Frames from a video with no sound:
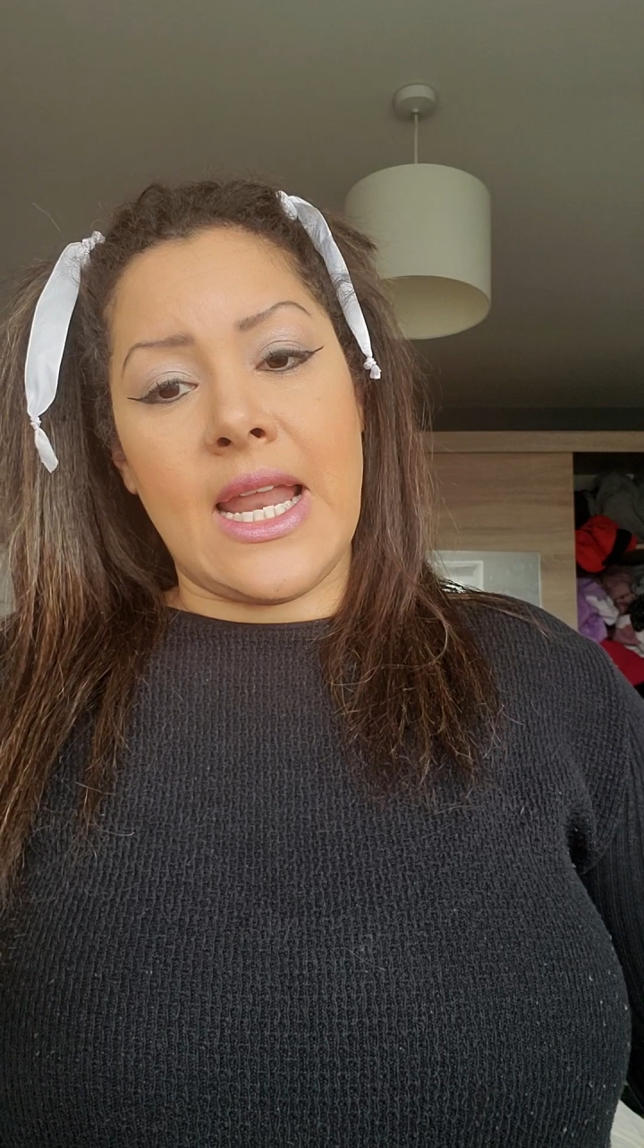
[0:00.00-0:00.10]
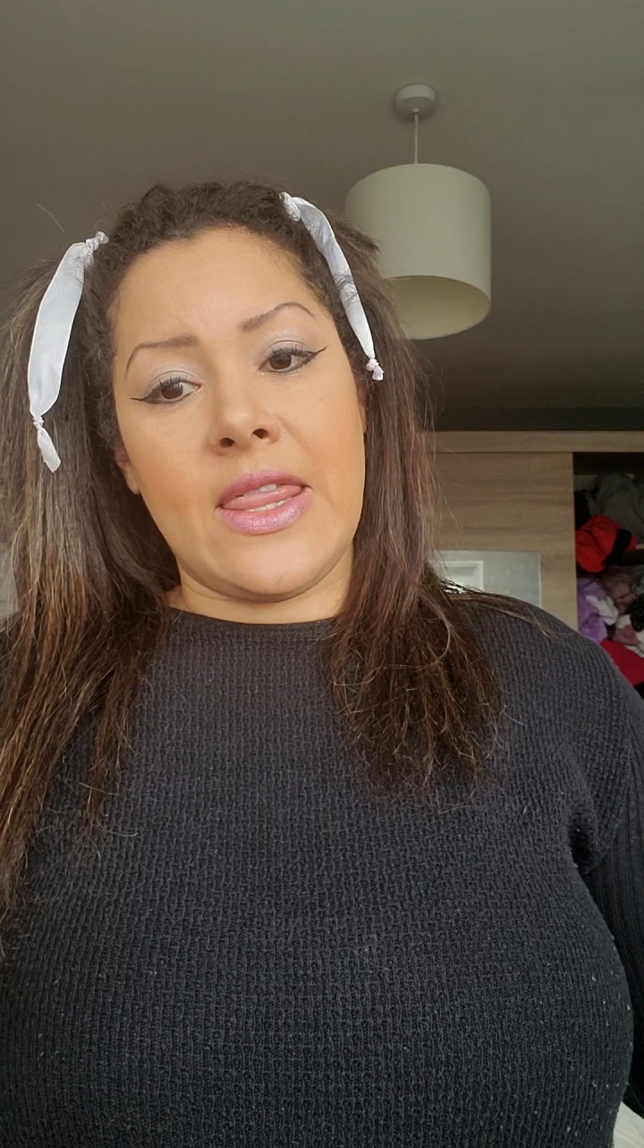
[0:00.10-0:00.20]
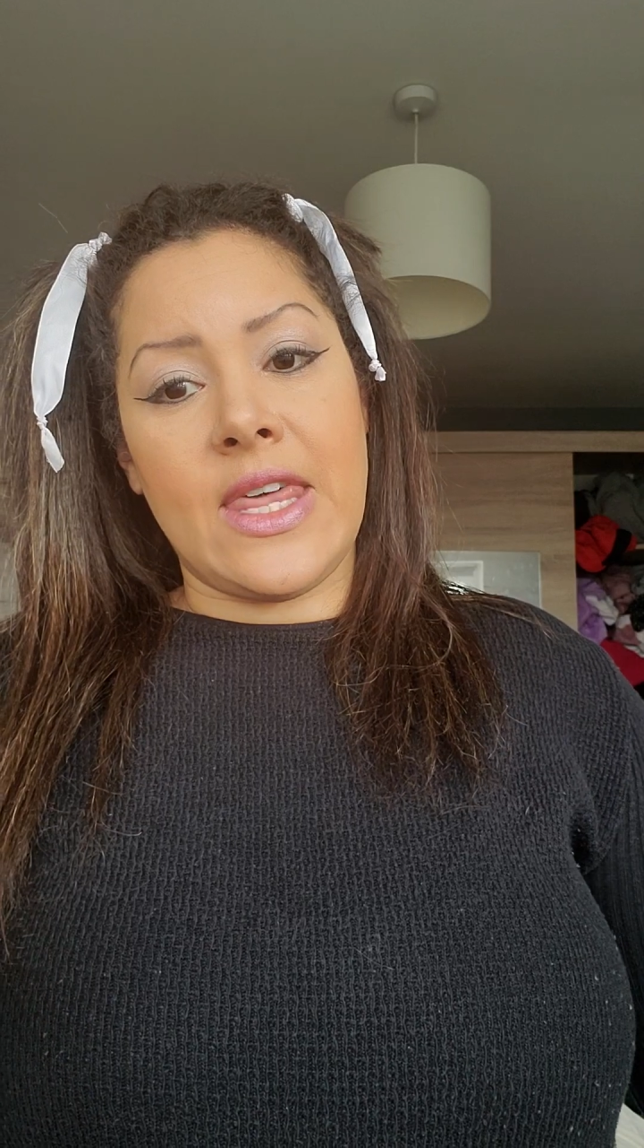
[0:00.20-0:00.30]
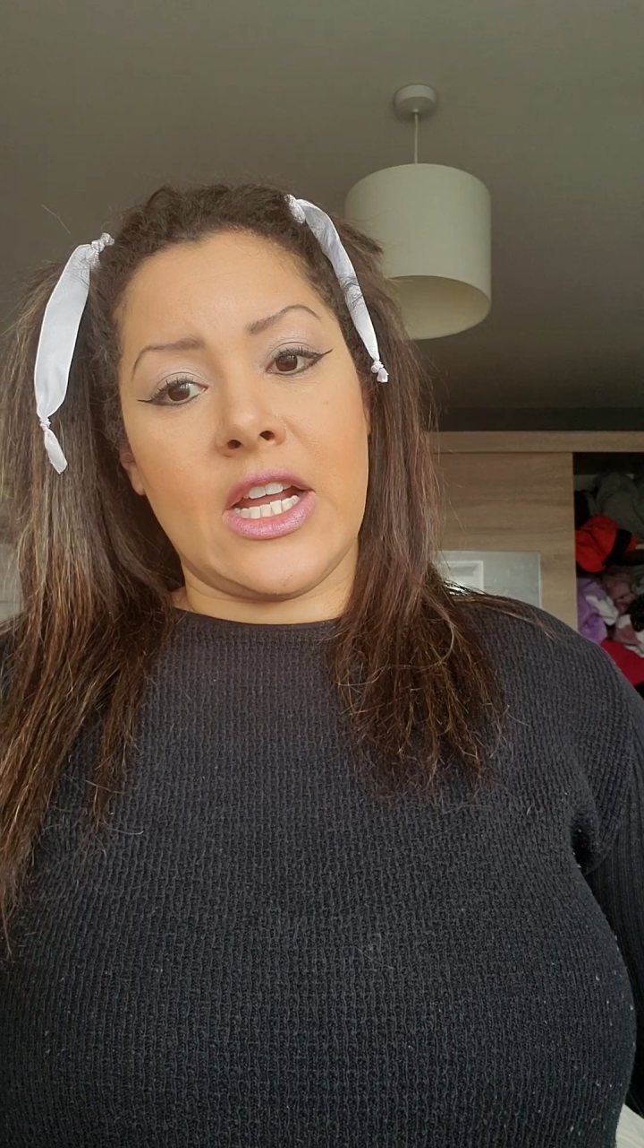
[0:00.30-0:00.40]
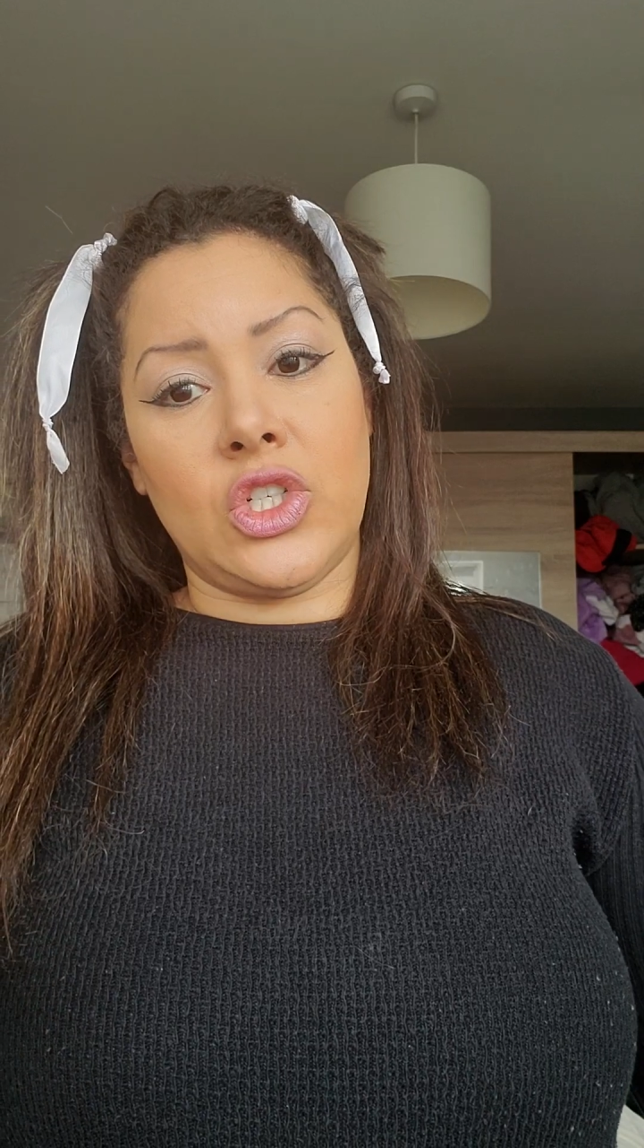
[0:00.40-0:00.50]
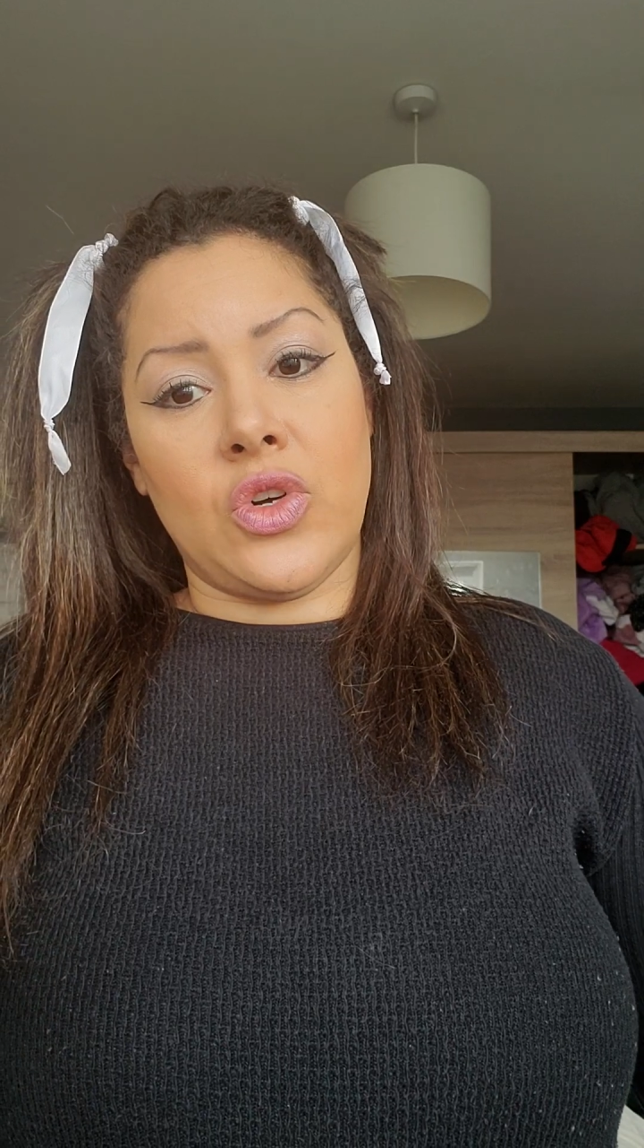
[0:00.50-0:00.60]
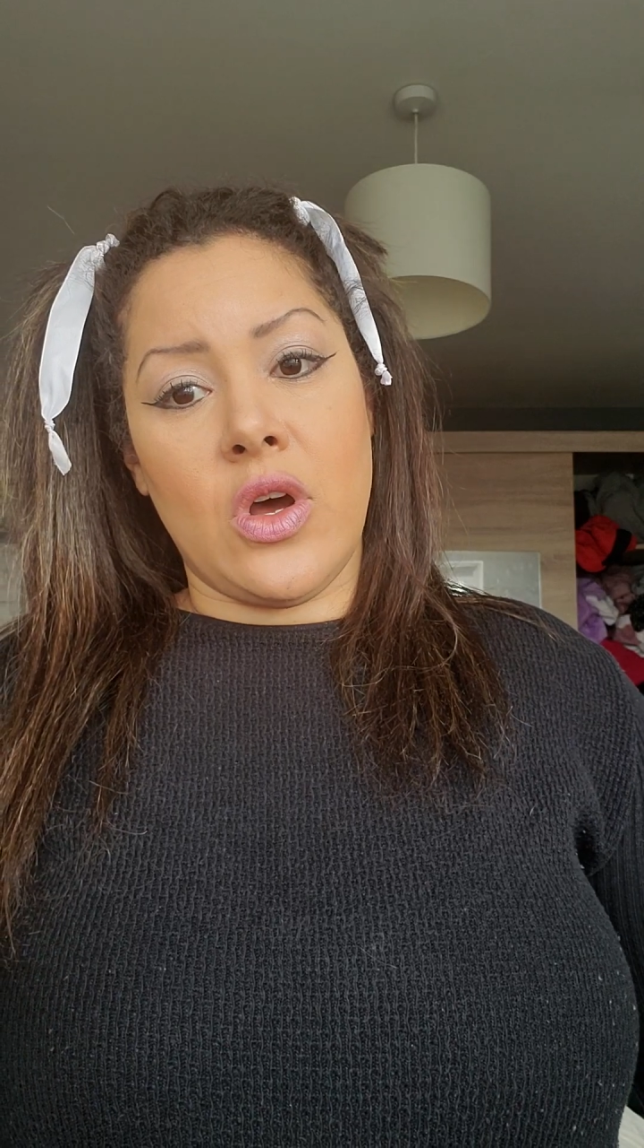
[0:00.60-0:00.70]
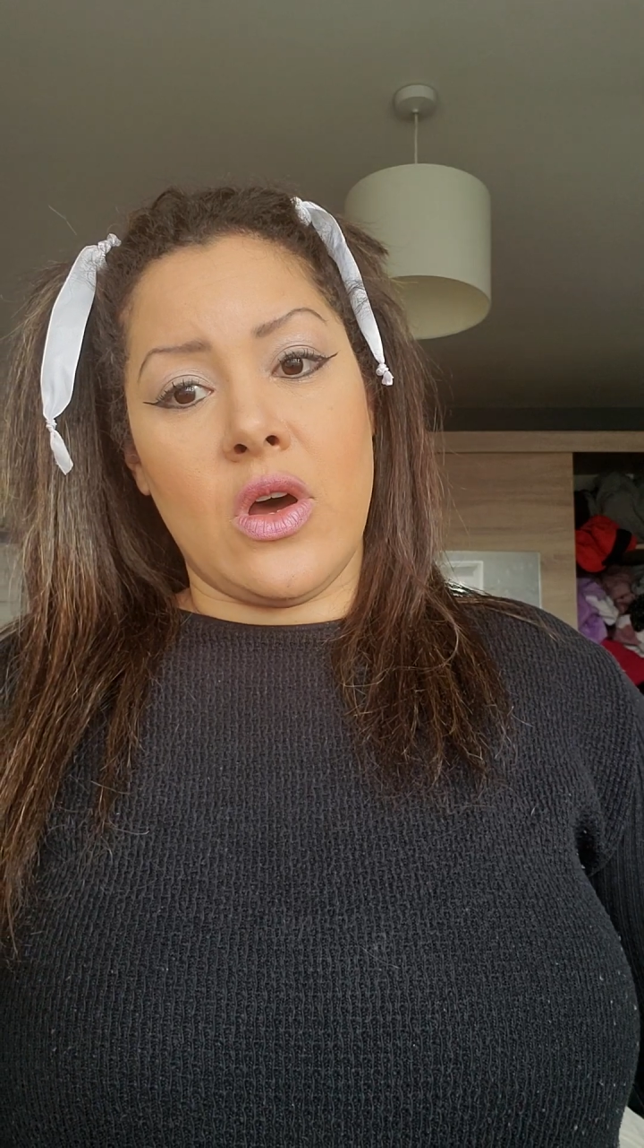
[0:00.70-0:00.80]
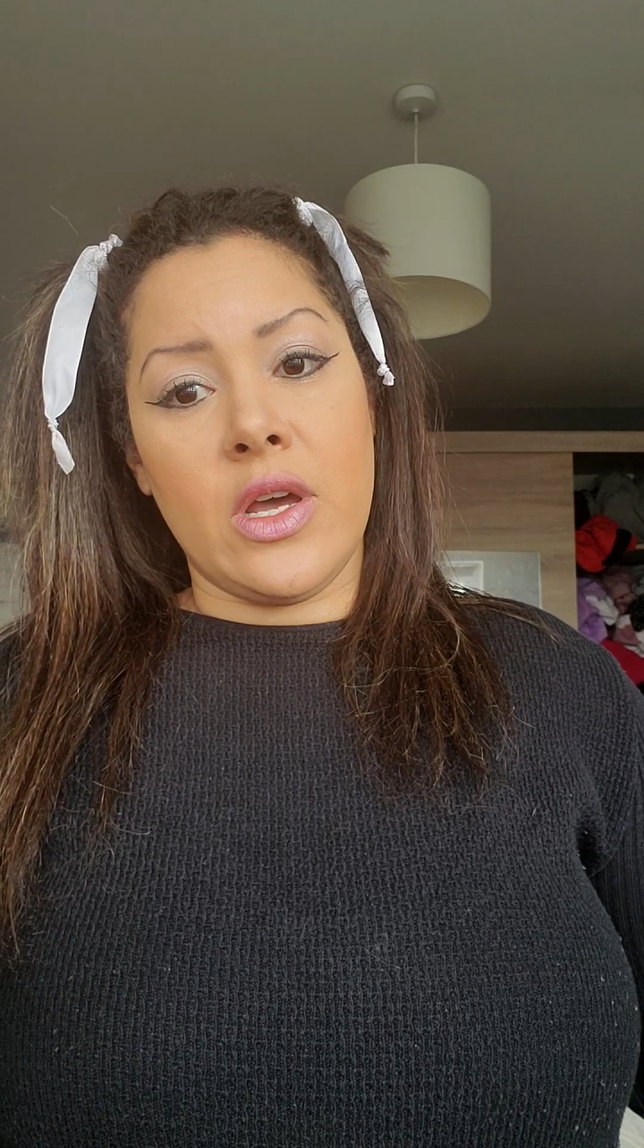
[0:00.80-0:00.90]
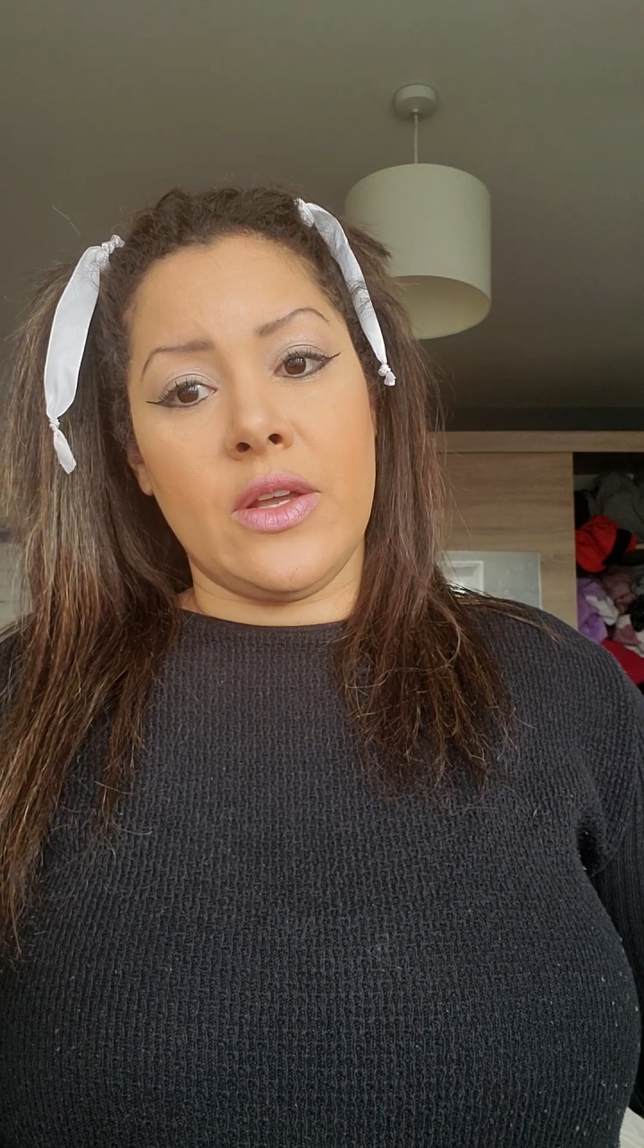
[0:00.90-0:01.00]
let that
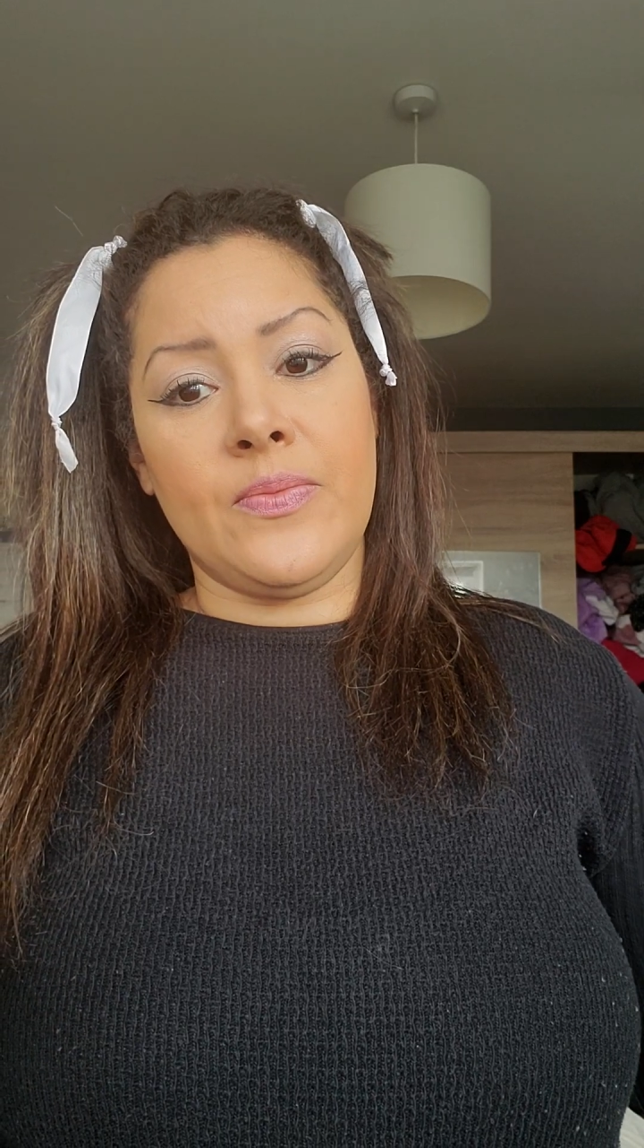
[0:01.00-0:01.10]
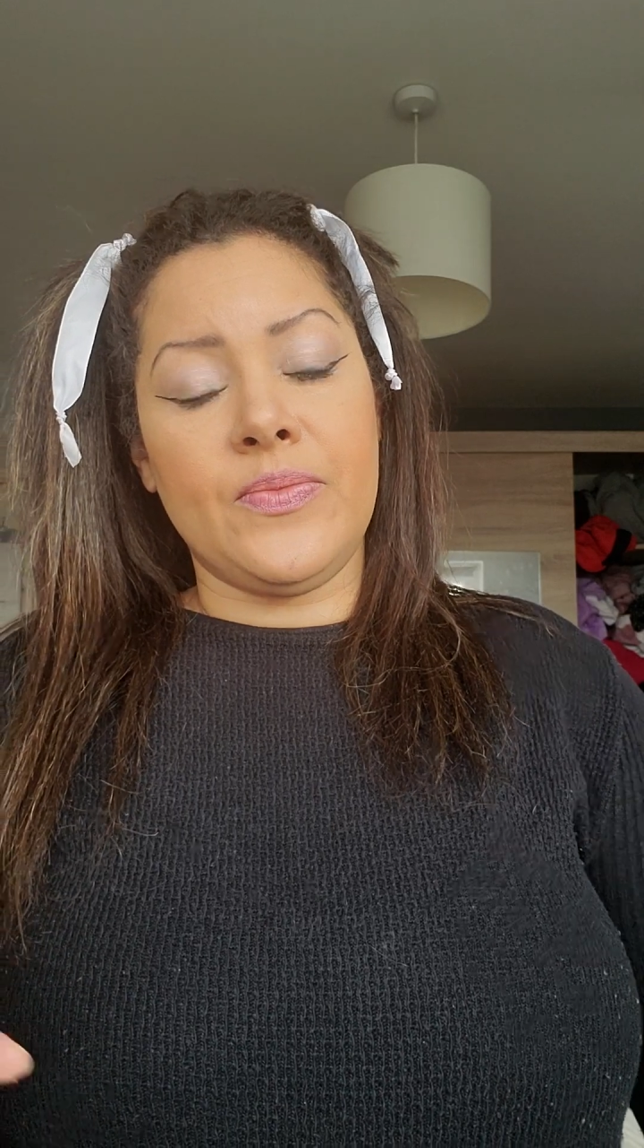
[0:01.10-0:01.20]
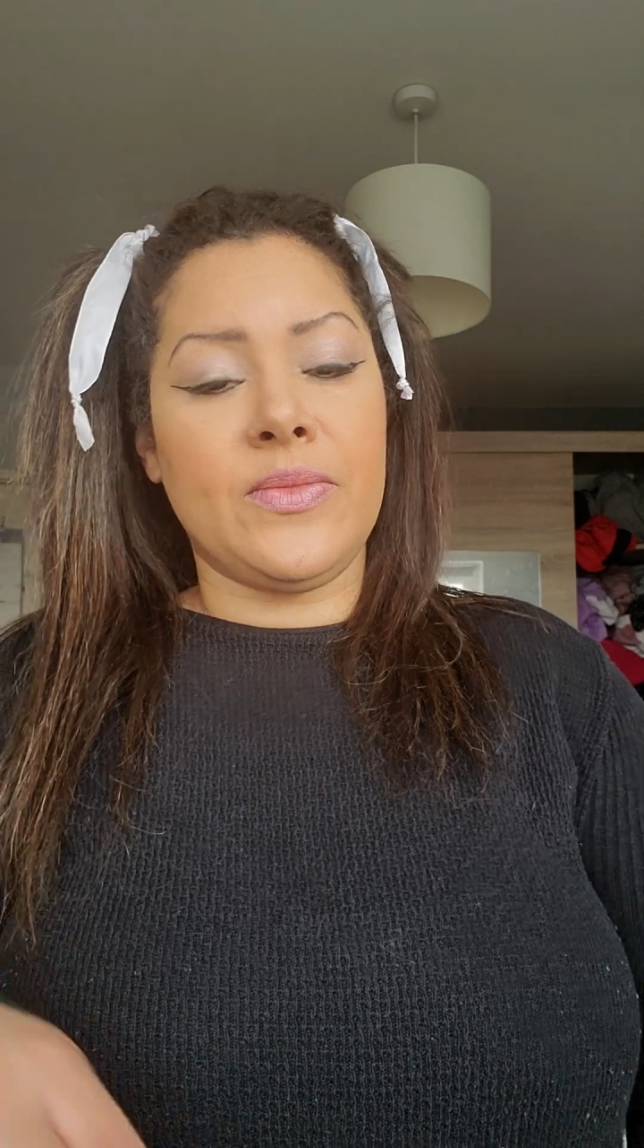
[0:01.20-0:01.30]
dry,